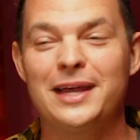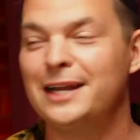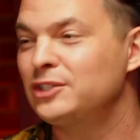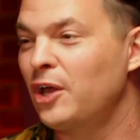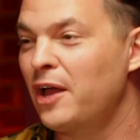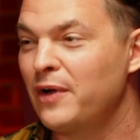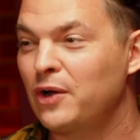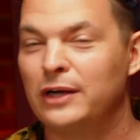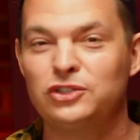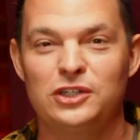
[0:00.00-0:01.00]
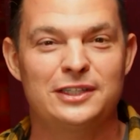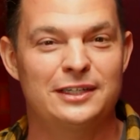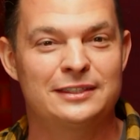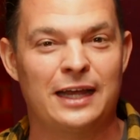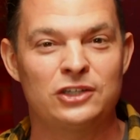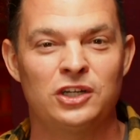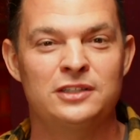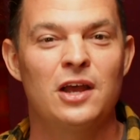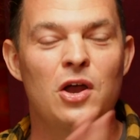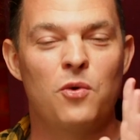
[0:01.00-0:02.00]
get into all of our questions and
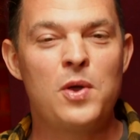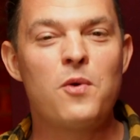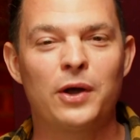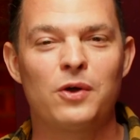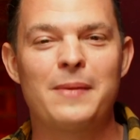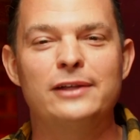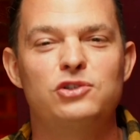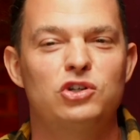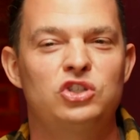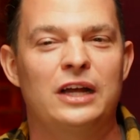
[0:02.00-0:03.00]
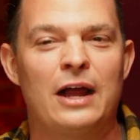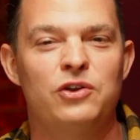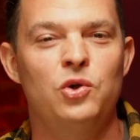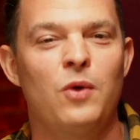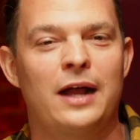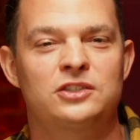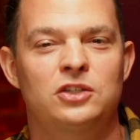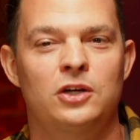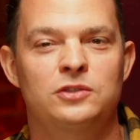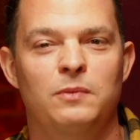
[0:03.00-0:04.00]
discussions, we want to remind you to check out new rock
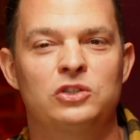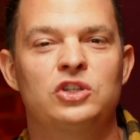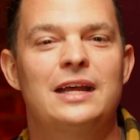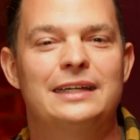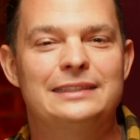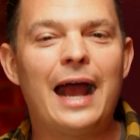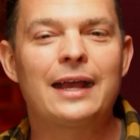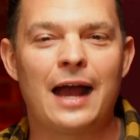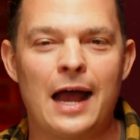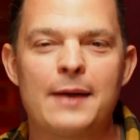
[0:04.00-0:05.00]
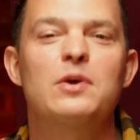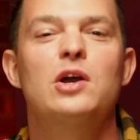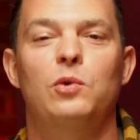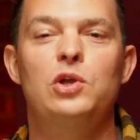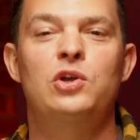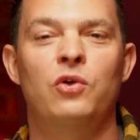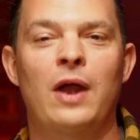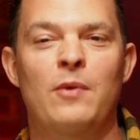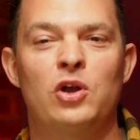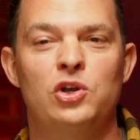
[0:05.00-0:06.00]
stars merch dot com, where you can
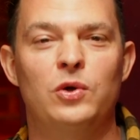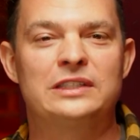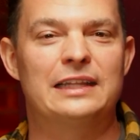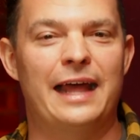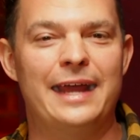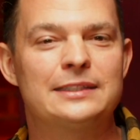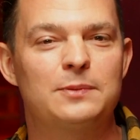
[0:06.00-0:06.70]
grab our newest, latest